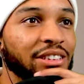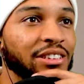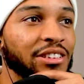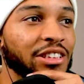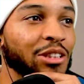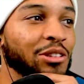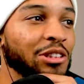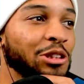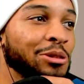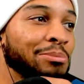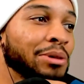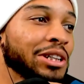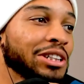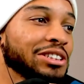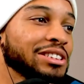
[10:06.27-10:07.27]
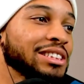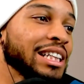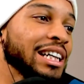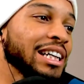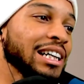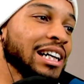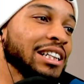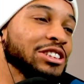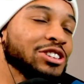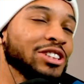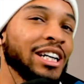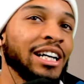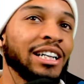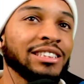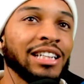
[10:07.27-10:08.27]
Your little bird stand kind of
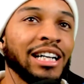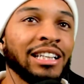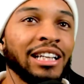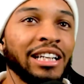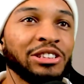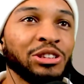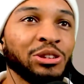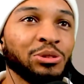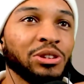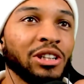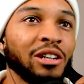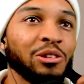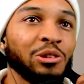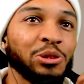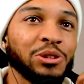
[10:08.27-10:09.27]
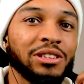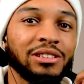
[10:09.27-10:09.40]
trash. I like Jotaro's.